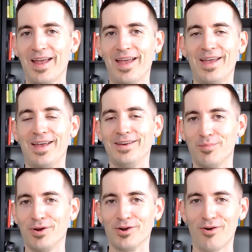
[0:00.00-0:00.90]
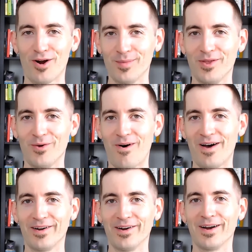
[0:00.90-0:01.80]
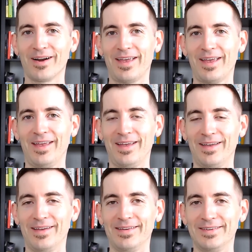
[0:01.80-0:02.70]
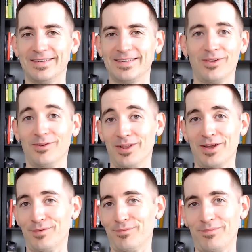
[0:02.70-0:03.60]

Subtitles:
and you put your arm in the water and you let